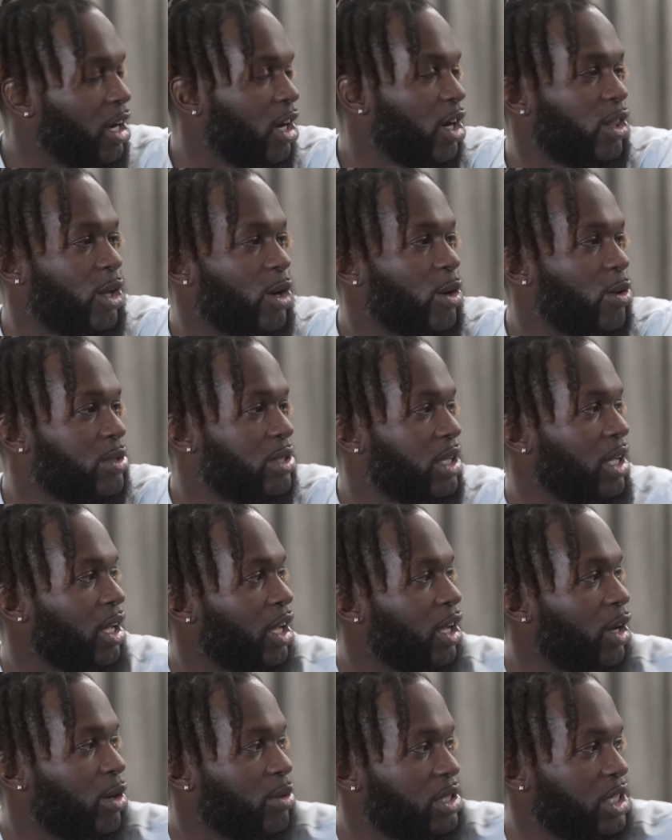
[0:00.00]
their clothes,
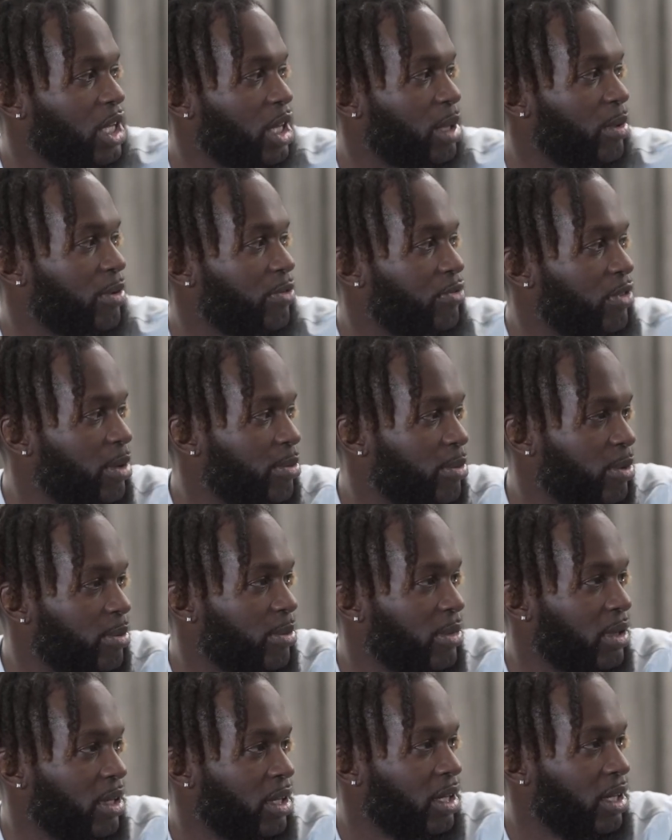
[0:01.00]
and go sell them and flip them.
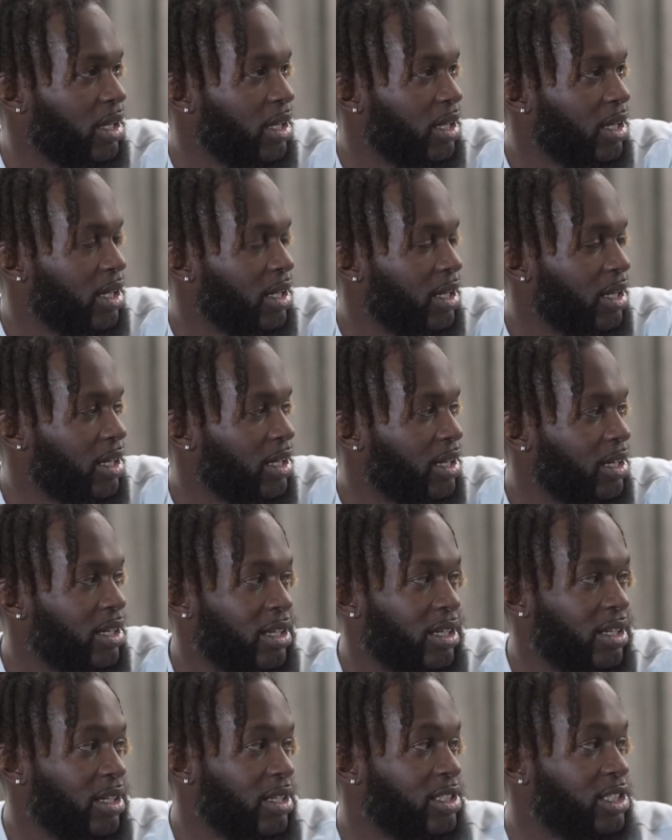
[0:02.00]

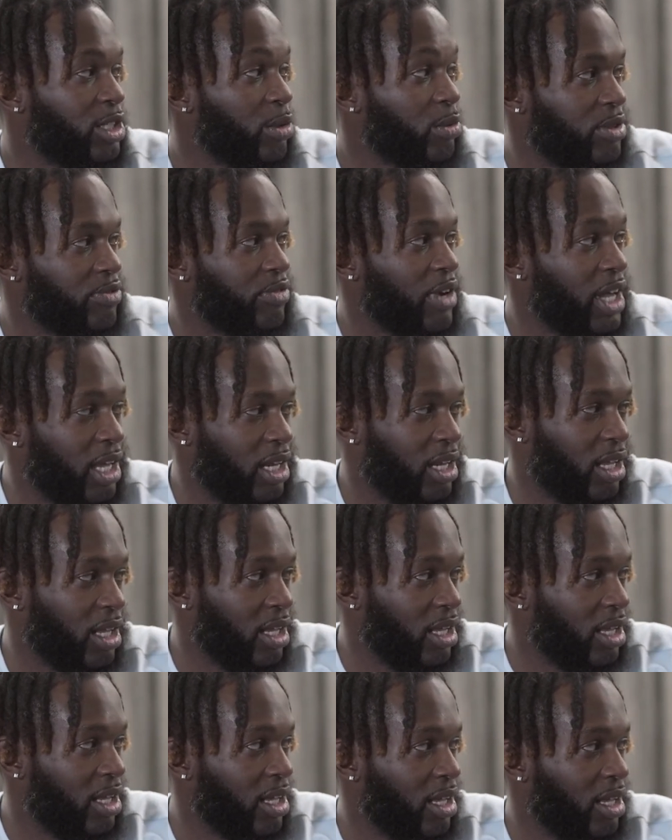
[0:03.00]
She was faking
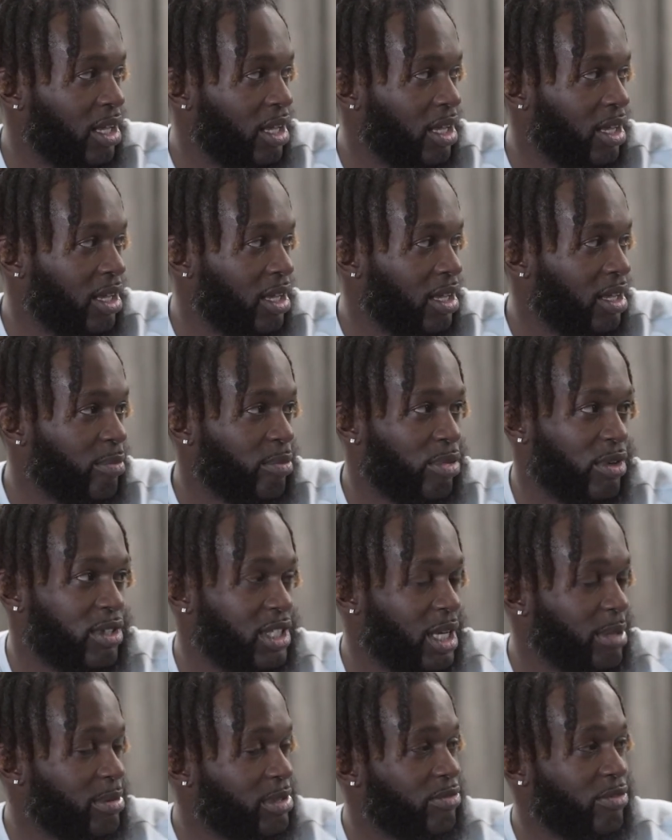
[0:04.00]
it.
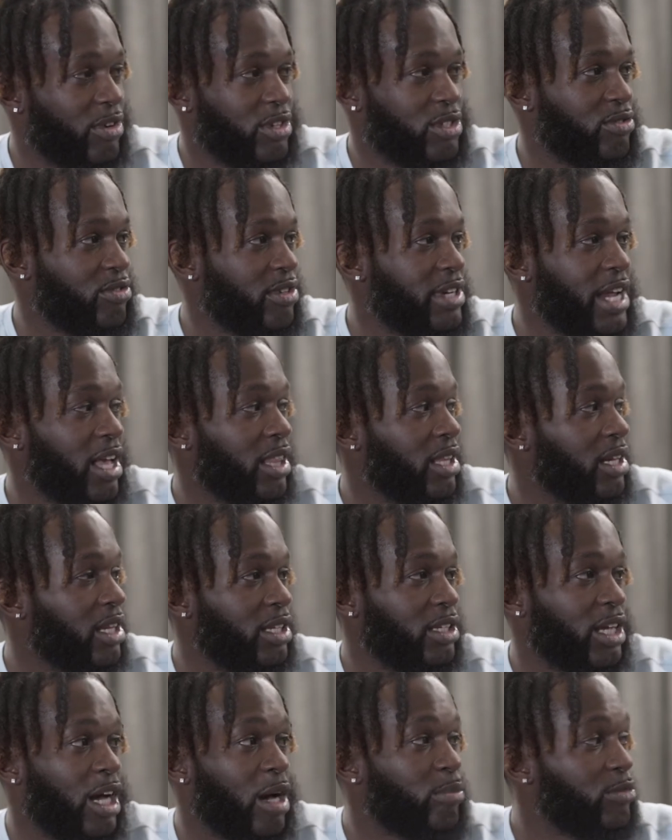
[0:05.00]
Perception versus
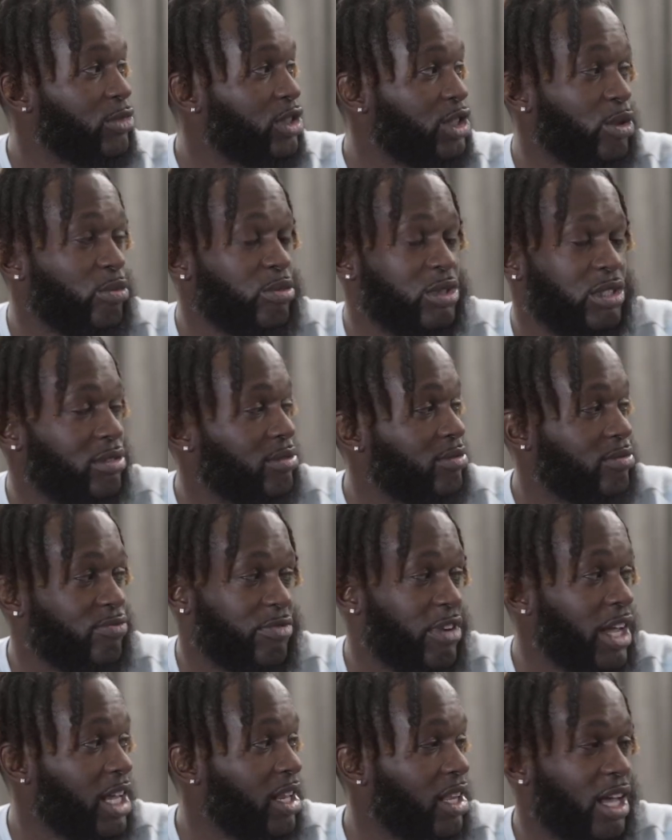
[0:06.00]
reality. She was
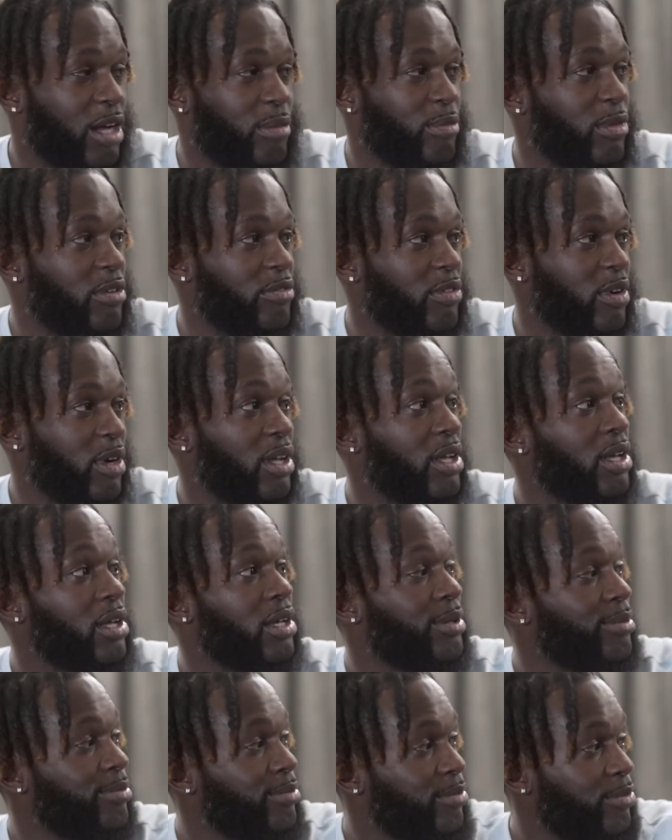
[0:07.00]
faking like a motherfucker.